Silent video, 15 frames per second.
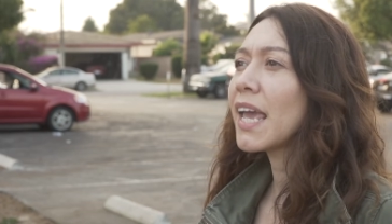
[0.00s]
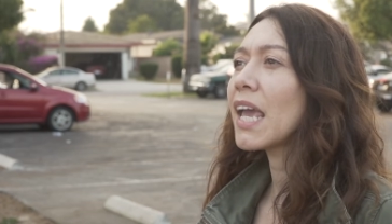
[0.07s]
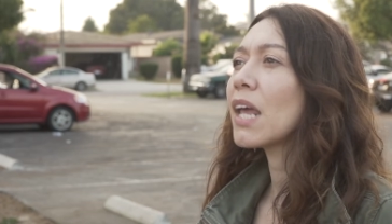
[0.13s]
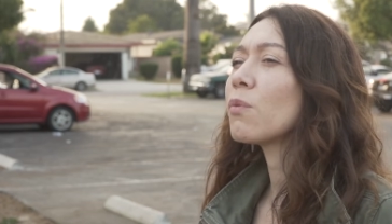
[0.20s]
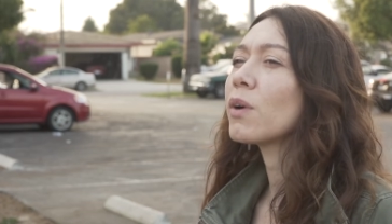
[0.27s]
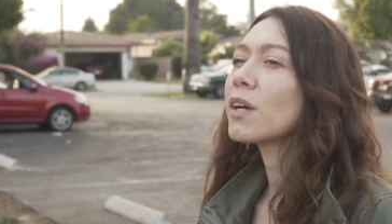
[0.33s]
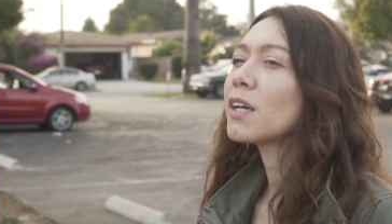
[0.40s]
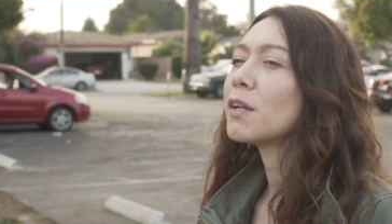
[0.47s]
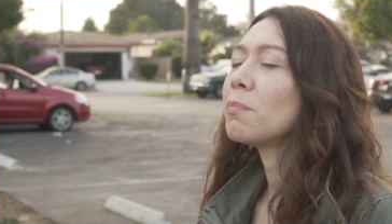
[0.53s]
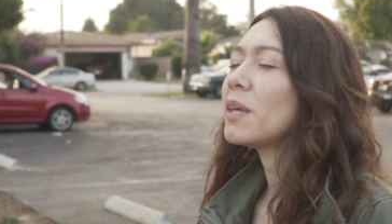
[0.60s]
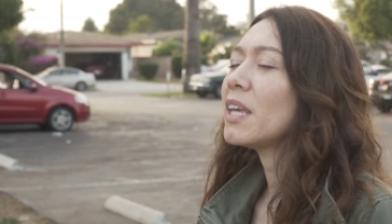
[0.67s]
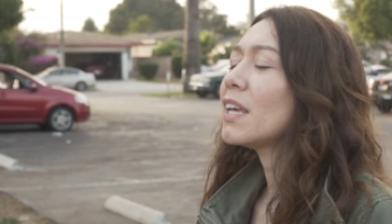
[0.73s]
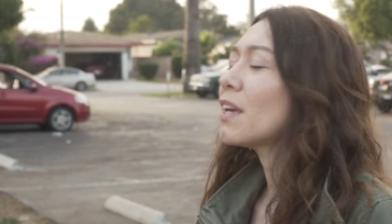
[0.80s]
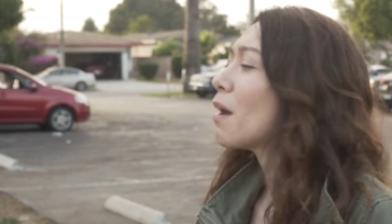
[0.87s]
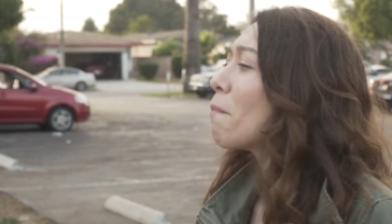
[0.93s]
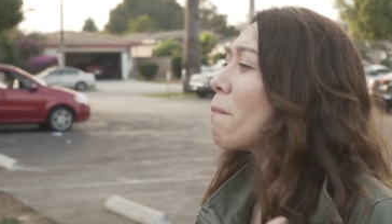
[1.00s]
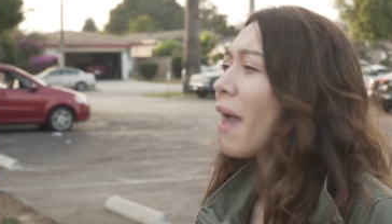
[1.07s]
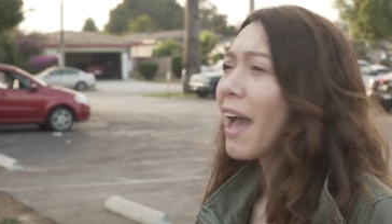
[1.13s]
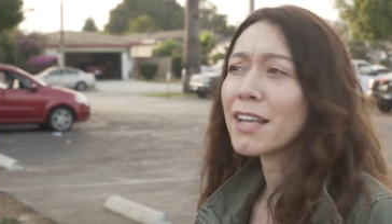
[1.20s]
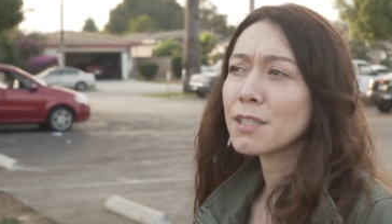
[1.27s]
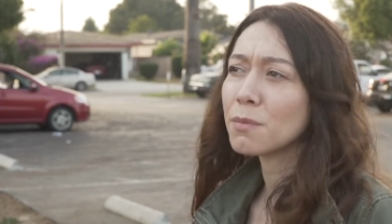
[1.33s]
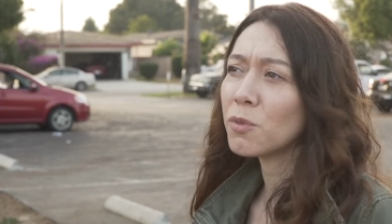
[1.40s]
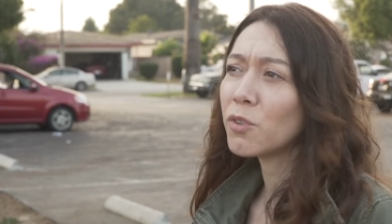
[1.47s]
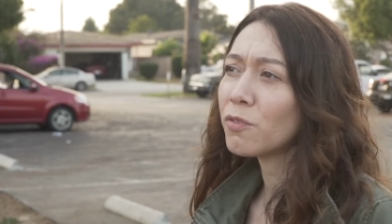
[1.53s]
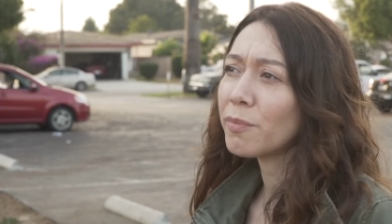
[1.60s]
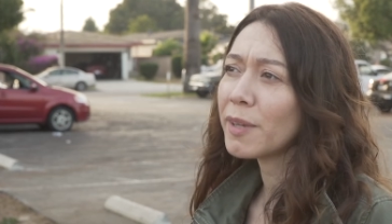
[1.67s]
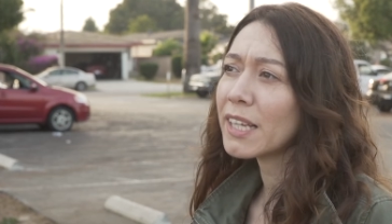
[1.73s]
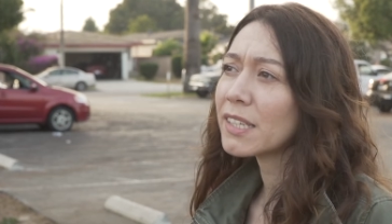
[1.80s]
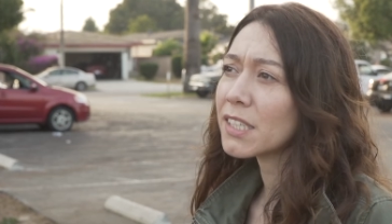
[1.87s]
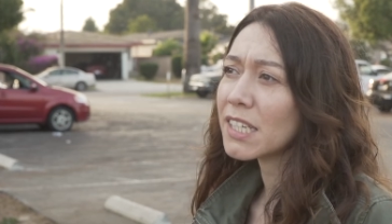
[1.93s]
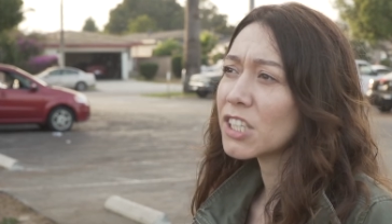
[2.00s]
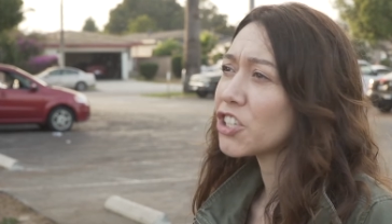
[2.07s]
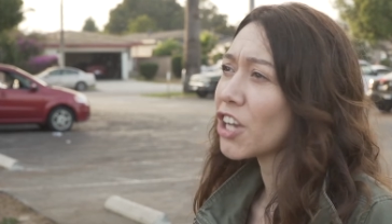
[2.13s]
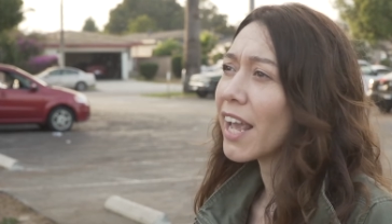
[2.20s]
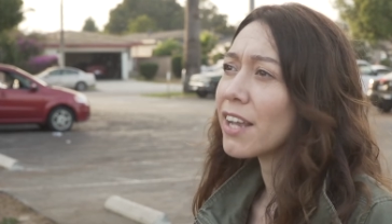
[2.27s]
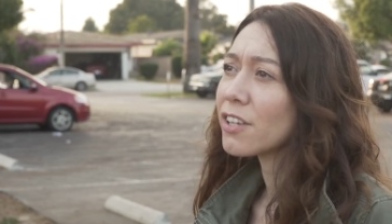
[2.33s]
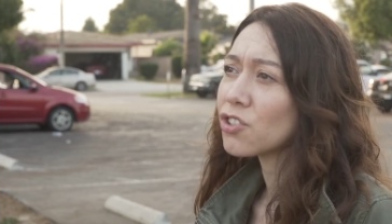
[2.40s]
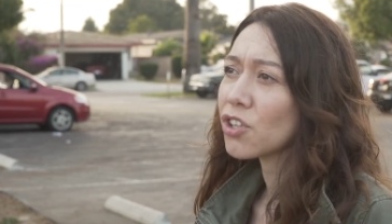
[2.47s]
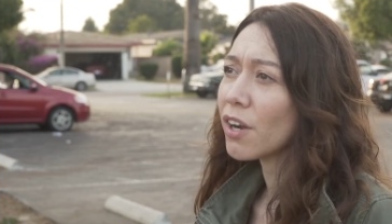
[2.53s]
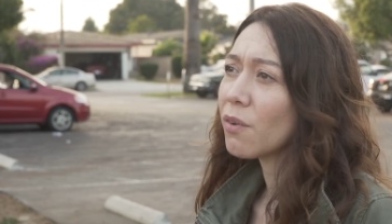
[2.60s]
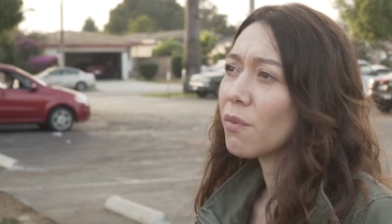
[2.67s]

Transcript: in what could be a mass movement to change